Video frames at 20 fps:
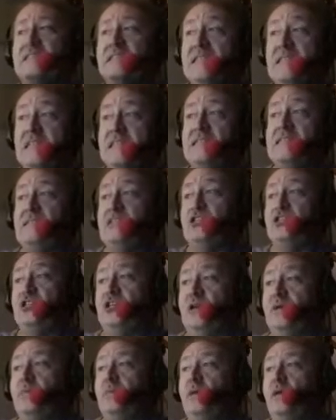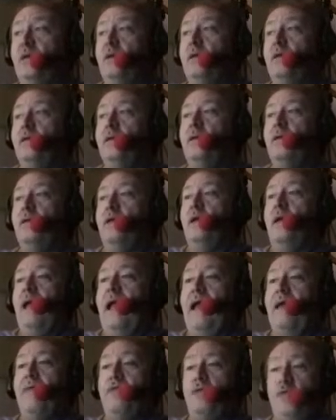citizenship
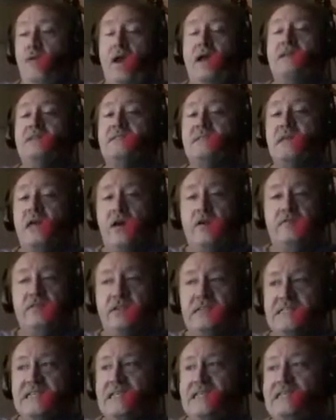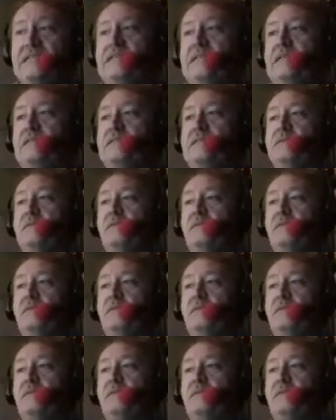and the rights of the citizens.